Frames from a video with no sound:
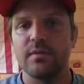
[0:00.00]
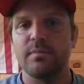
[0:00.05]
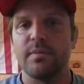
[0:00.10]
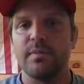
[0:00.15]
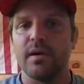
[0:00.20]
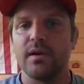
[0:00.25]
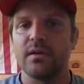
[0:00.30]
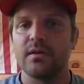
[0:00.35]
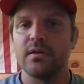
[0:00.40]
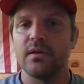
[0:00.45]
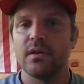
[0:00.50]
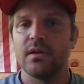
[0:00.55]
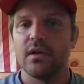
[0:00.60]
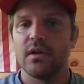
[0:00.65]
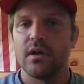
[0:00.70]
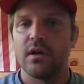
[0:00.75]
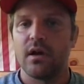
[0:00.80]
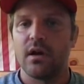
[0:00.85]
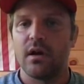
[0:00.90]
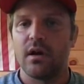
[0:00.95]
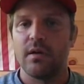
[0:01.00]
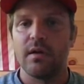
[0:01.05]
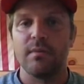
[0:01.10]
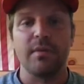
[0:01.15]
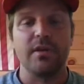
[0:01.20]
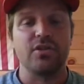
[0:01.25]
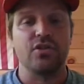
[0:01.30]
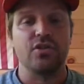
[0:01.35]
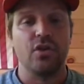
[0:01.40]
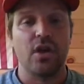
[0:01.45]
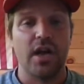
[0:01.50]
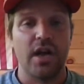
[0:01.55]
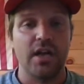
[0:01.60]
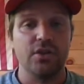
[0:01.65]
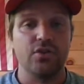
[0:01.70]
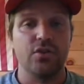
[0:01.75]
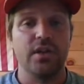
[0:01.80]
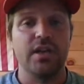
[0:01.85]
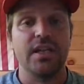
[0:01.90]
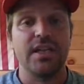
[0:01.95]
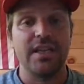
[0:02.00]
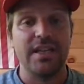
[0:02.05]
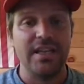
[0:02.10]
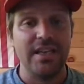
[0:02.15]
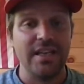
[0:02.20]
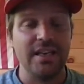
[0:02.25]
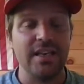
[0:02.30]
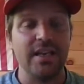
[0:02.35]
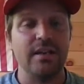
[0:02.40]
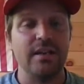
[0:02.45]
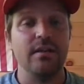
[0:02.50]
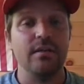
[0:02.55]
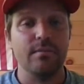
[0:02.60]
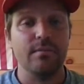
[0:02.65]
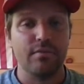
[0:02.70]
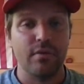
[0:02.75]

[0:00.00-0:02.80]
But and make sure you're hydrating and eating